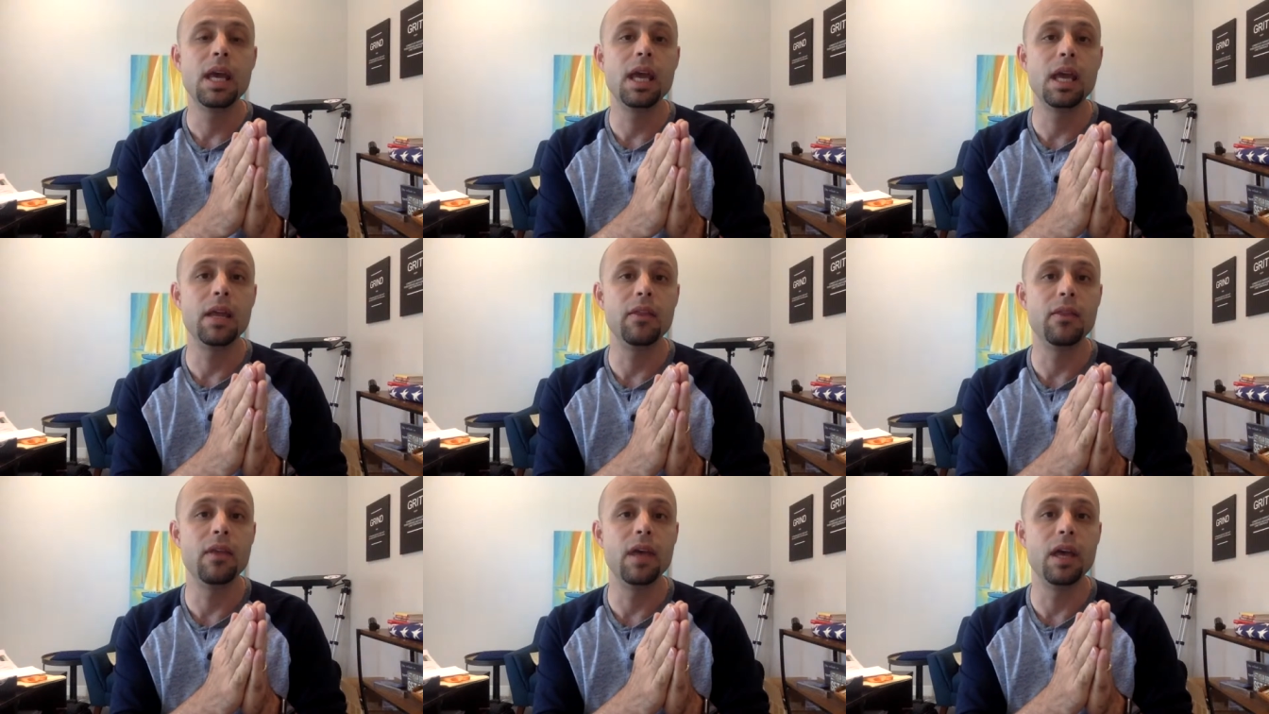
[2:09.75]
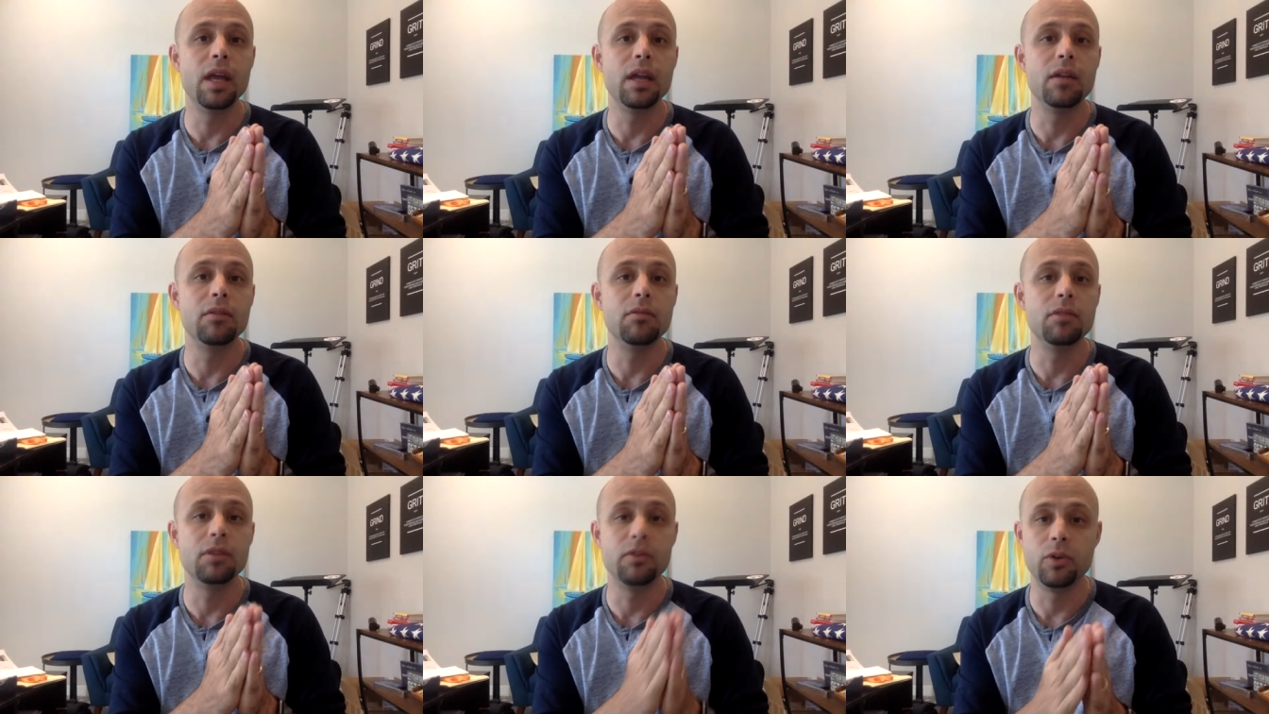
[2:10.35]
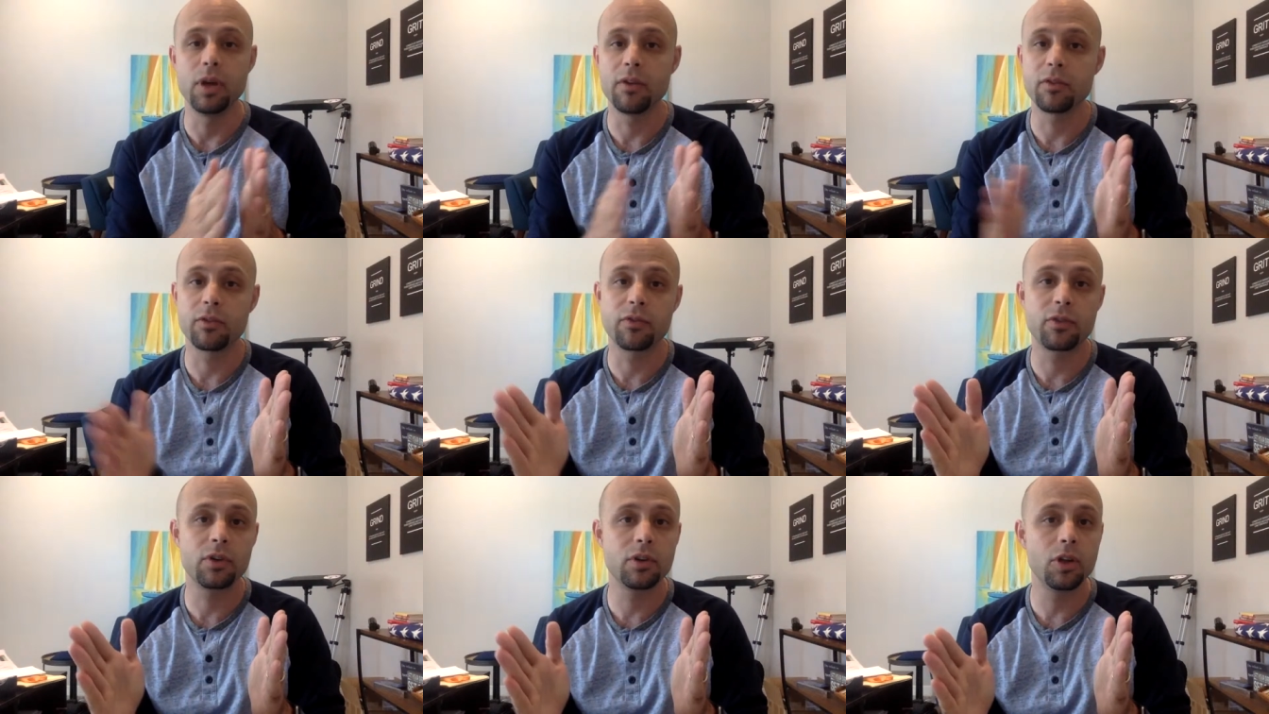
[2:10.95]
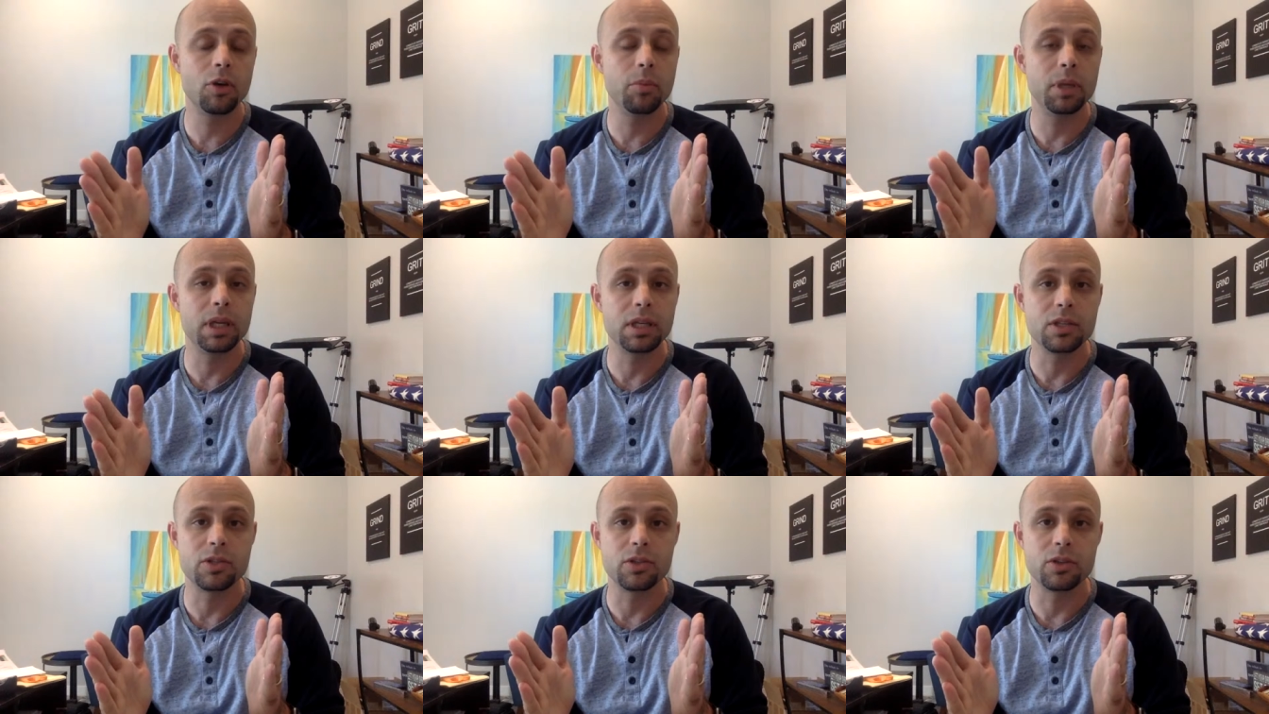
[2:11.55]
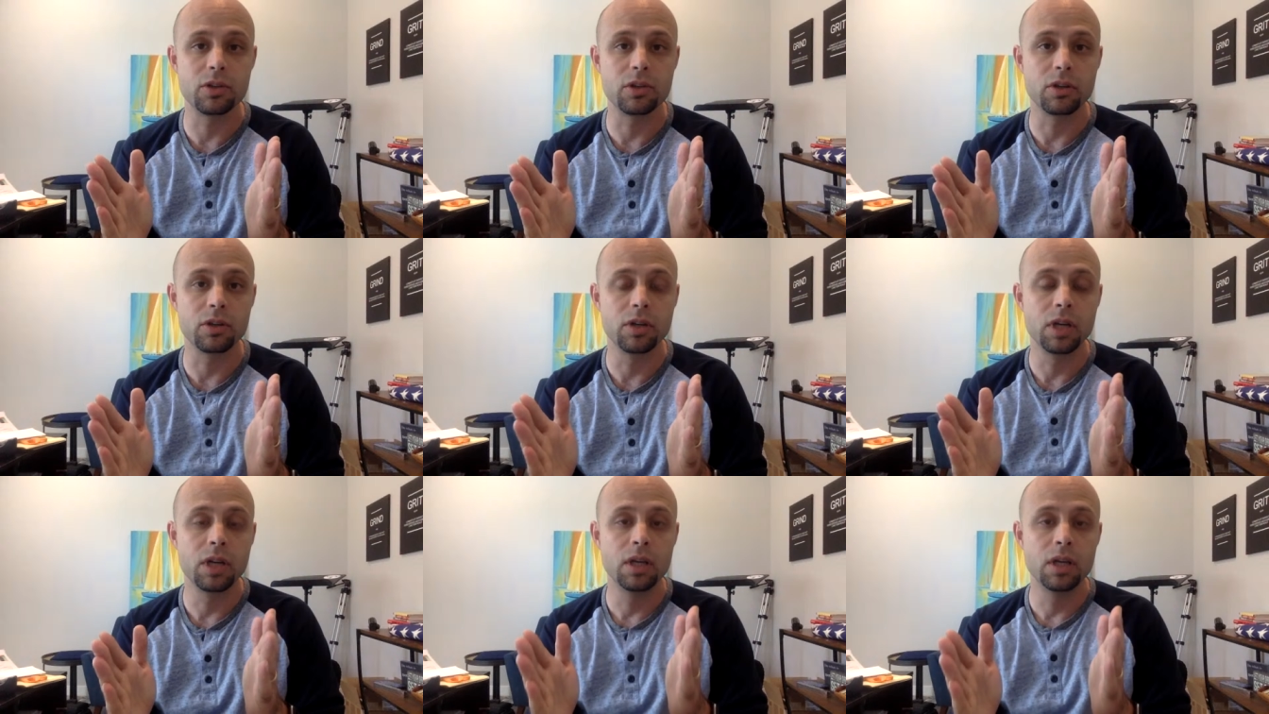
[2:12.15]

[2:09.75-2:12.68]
And then if you have to furlough because your